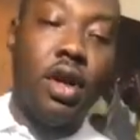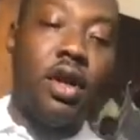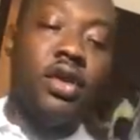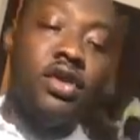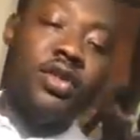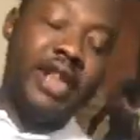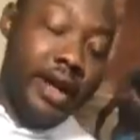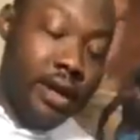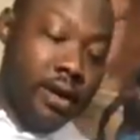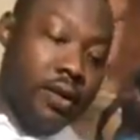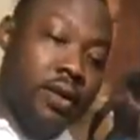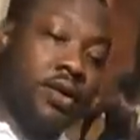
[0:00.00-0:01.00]
So then
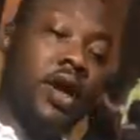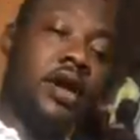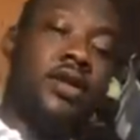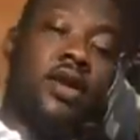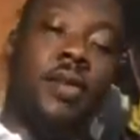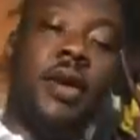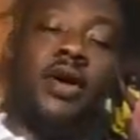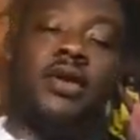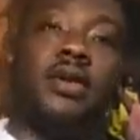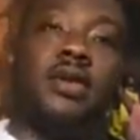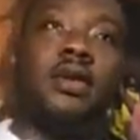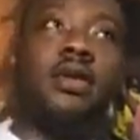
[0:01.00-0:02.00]
you now talk about
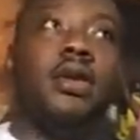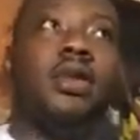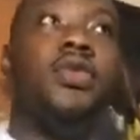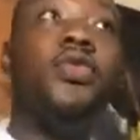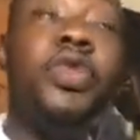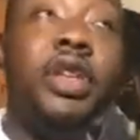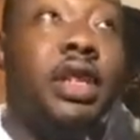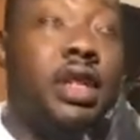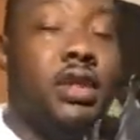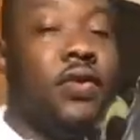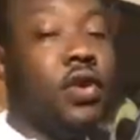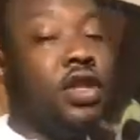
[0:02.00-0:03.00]

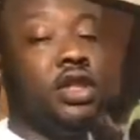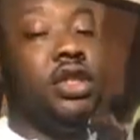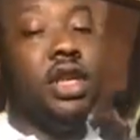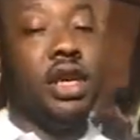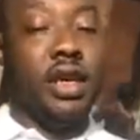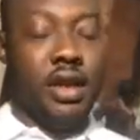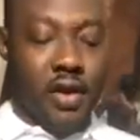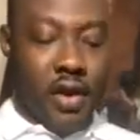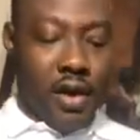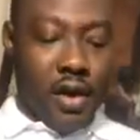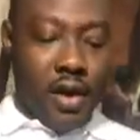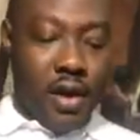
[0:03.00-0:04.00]
reasons for DJing.
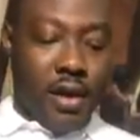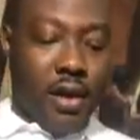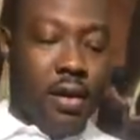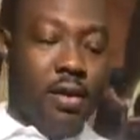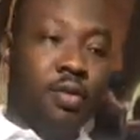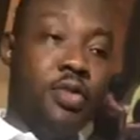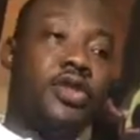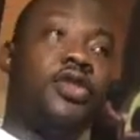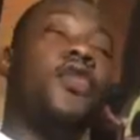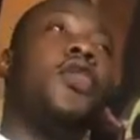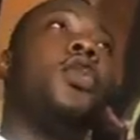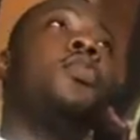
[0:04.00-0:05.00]
Most
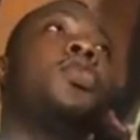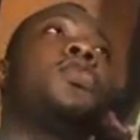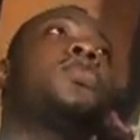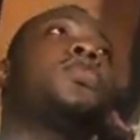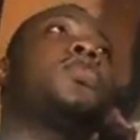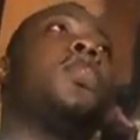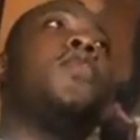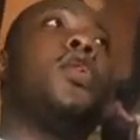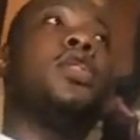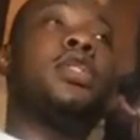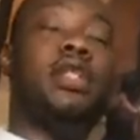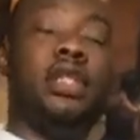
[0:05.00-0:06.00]
of
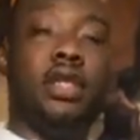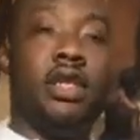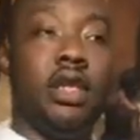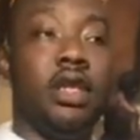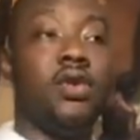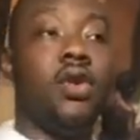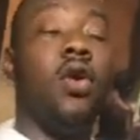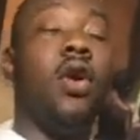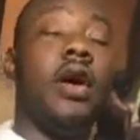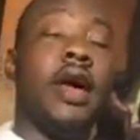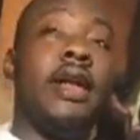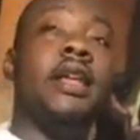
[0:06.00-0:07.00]
us DJs, or
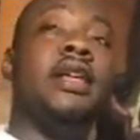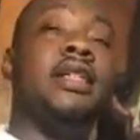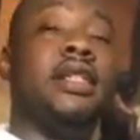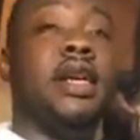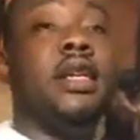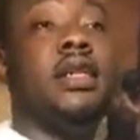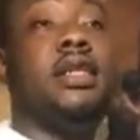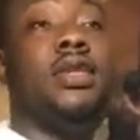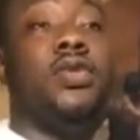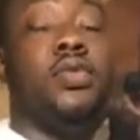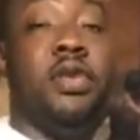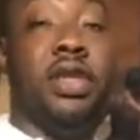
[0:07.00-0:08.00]
any intending
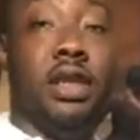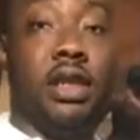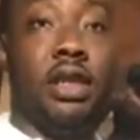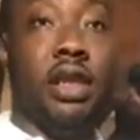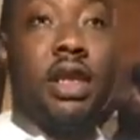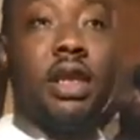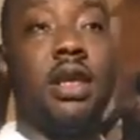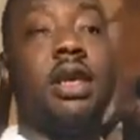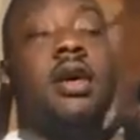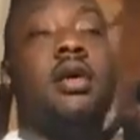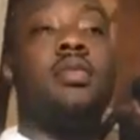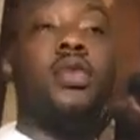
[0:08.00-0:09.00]
to be DJ,
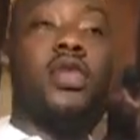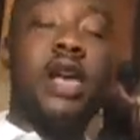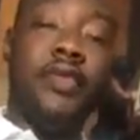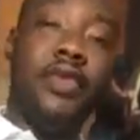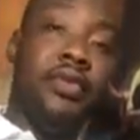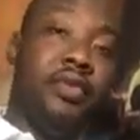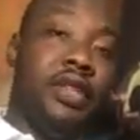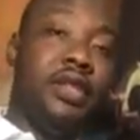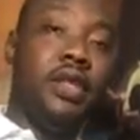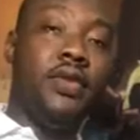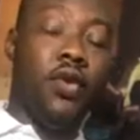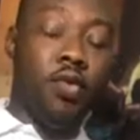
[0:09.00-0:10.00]
must have a
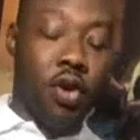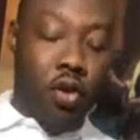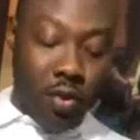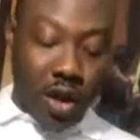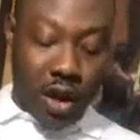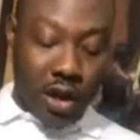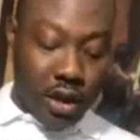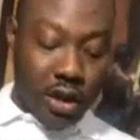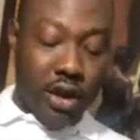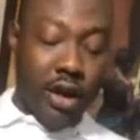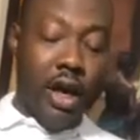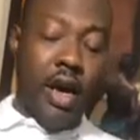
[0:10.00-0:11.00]
reason for becoming a
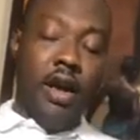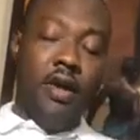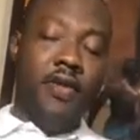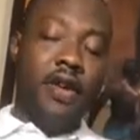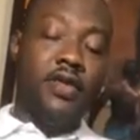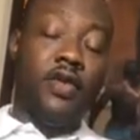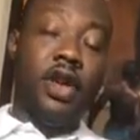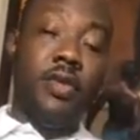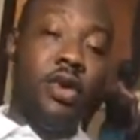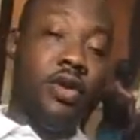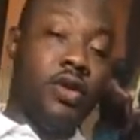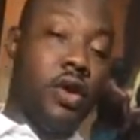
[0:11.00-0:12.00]
DJ. First of all, let me
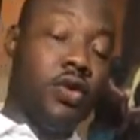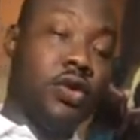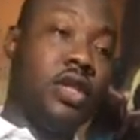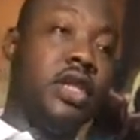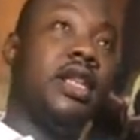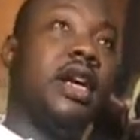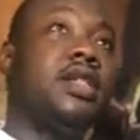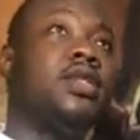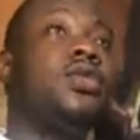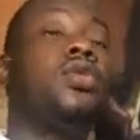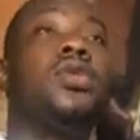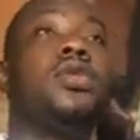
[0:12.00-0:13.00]
also say that
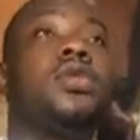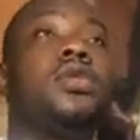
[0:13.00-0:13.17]
you don't